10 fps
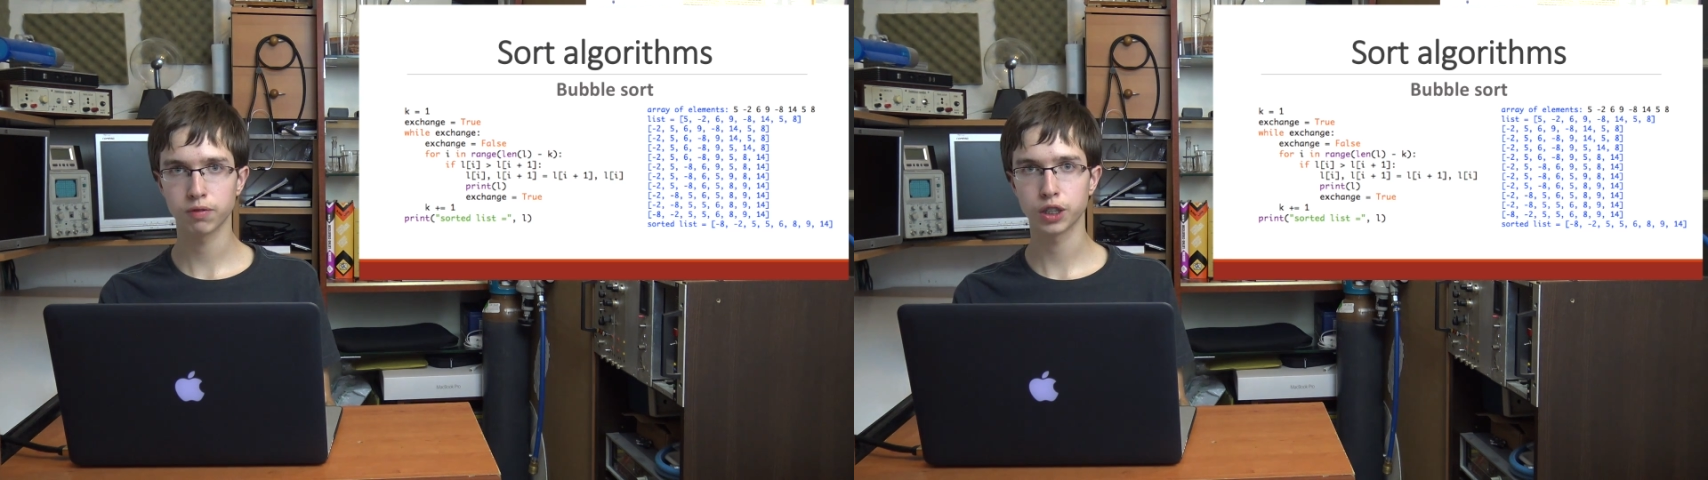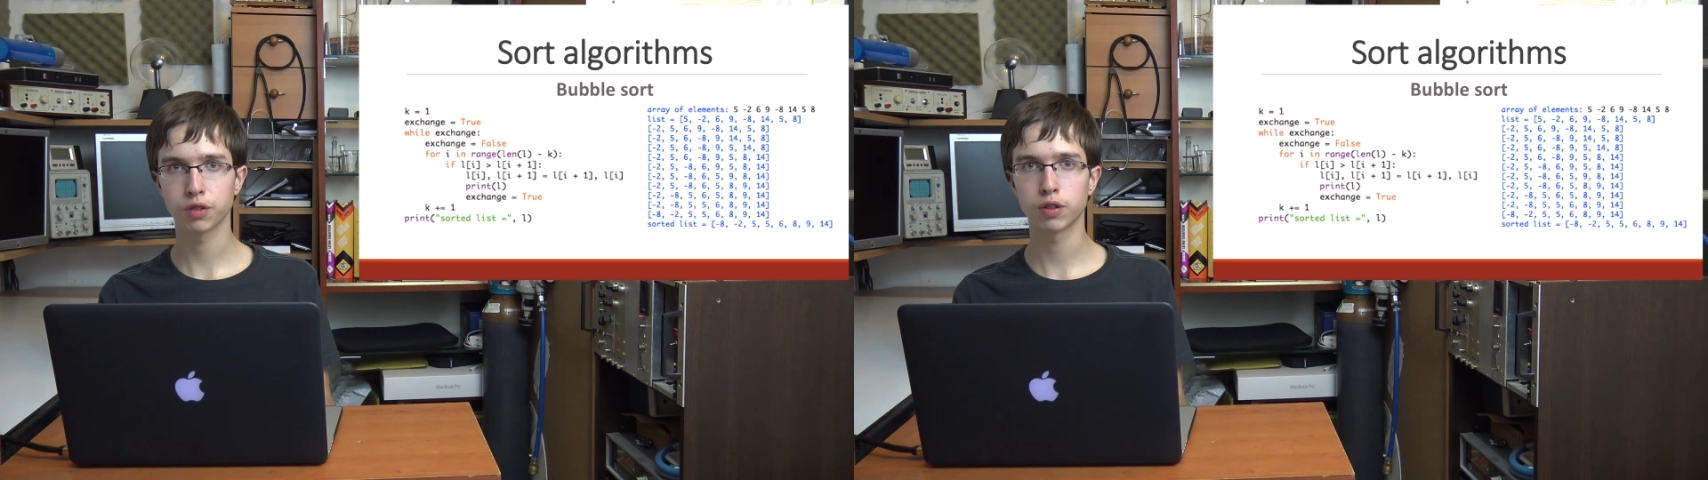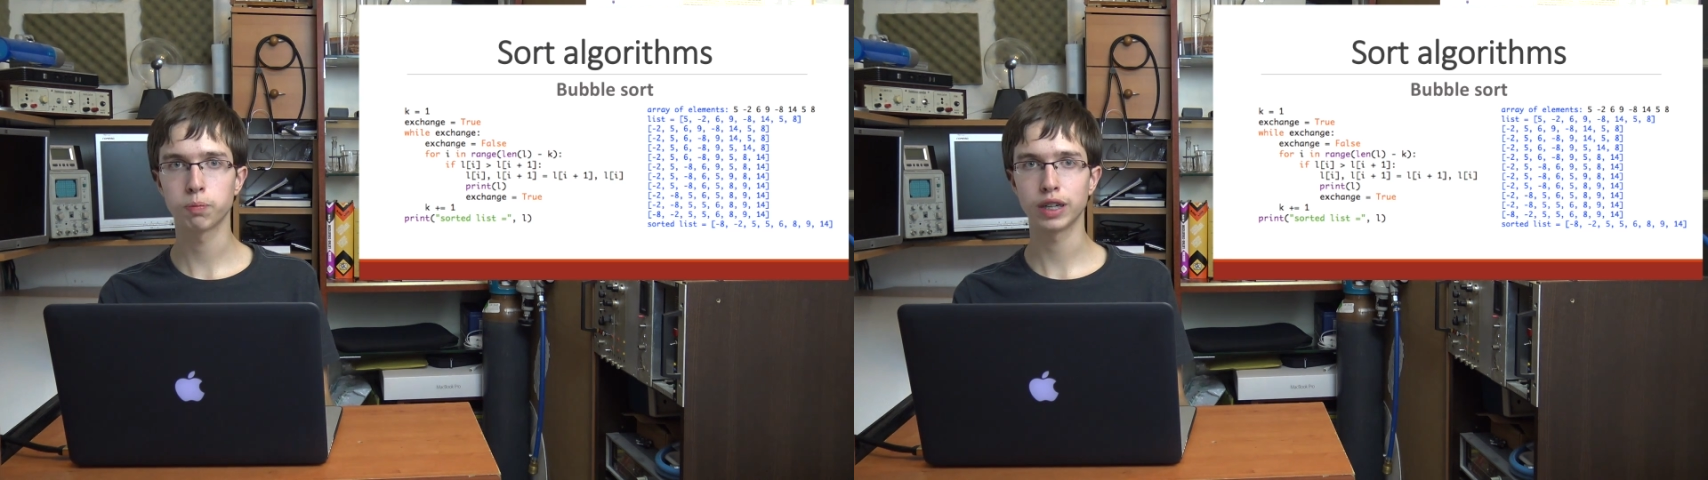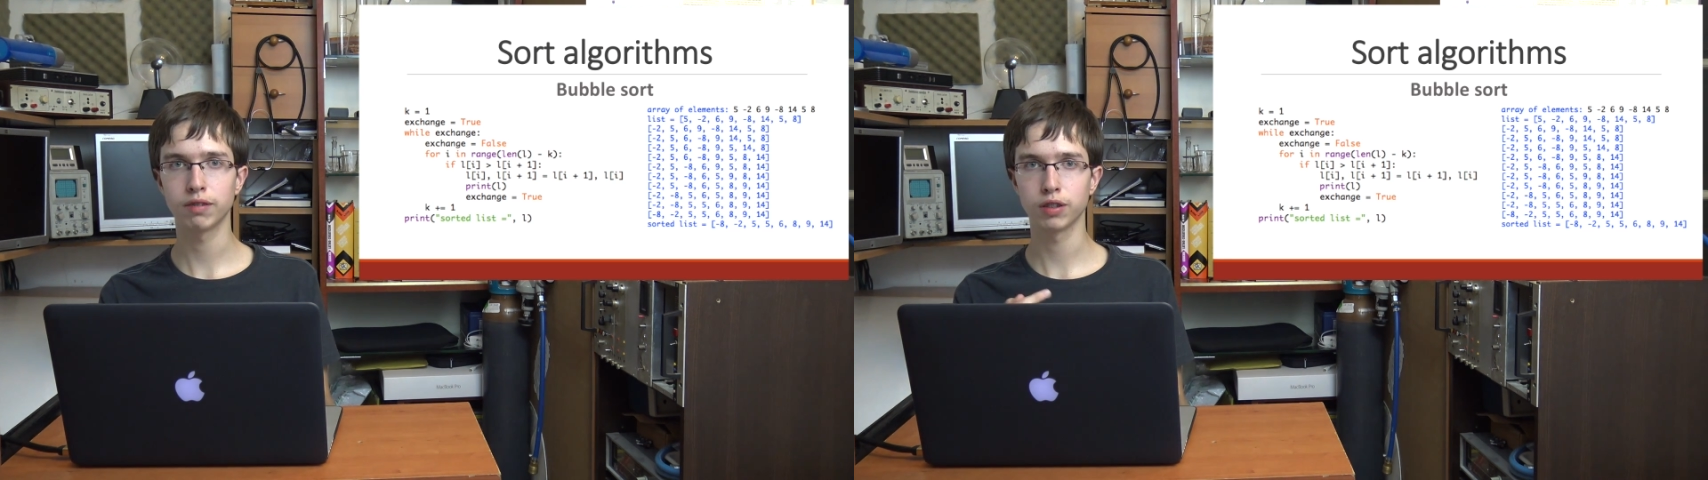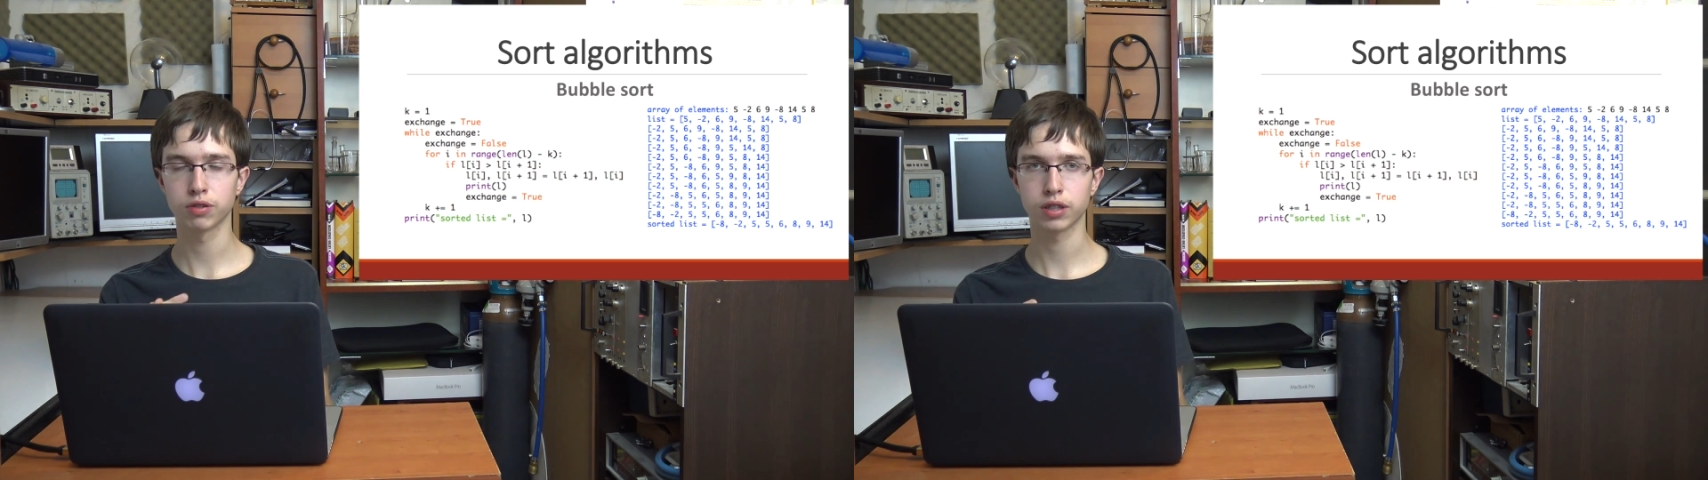which were
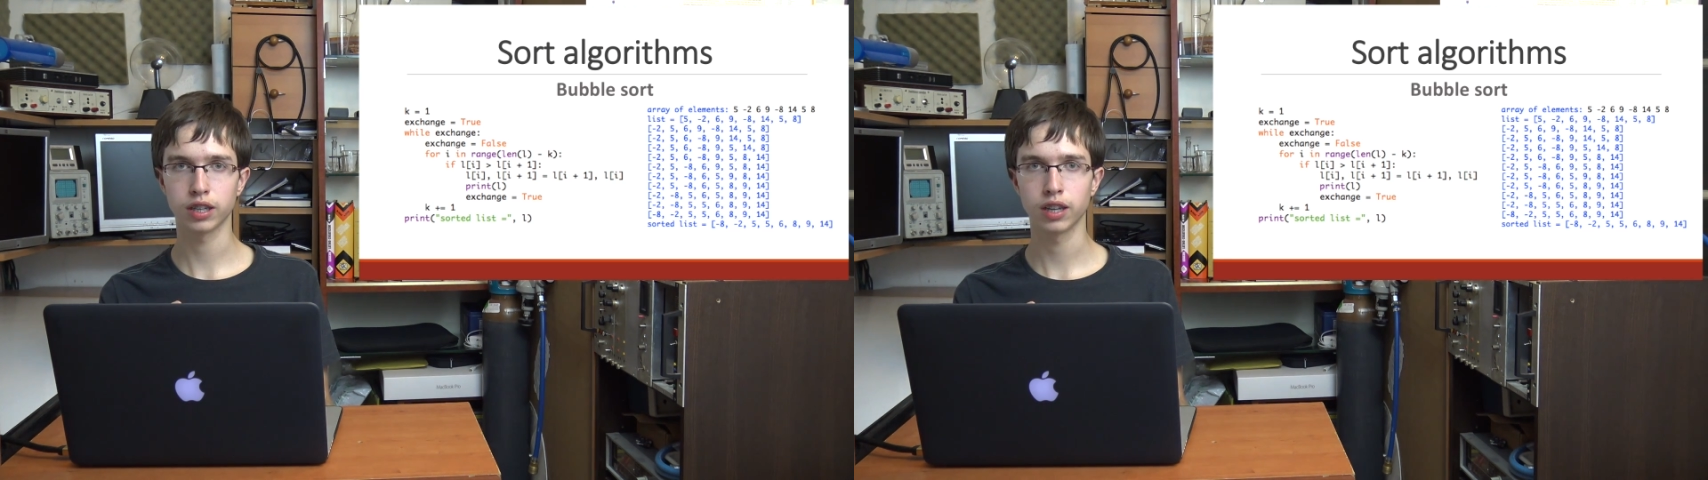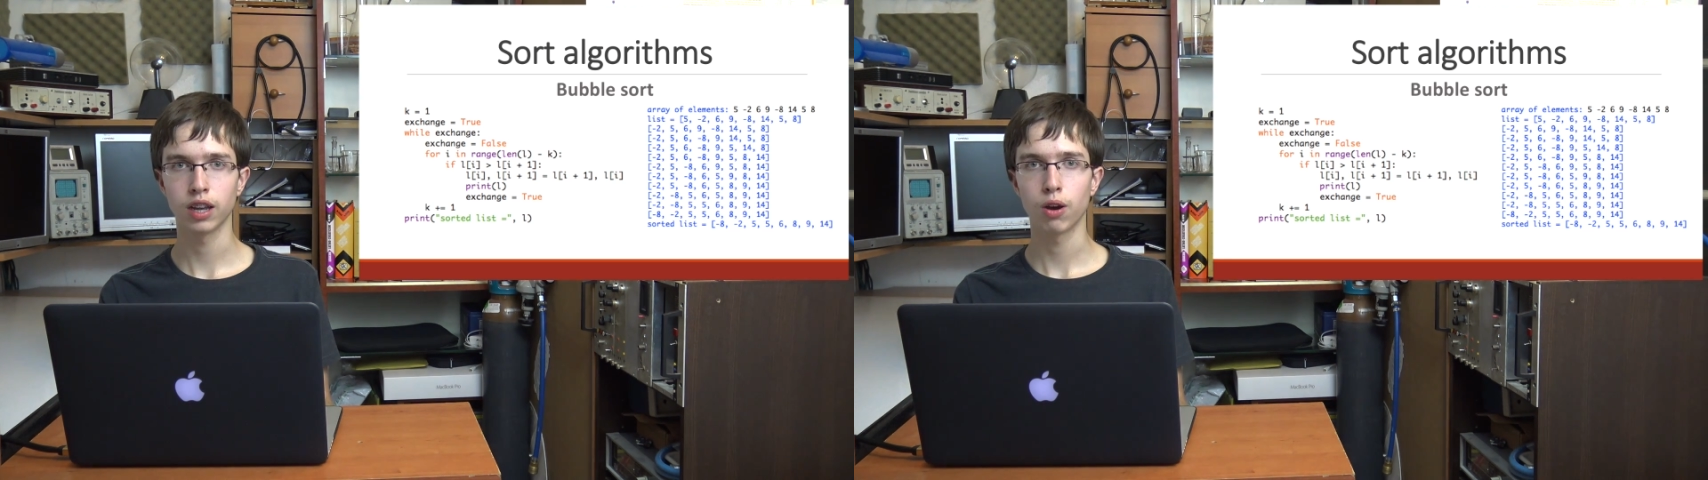previously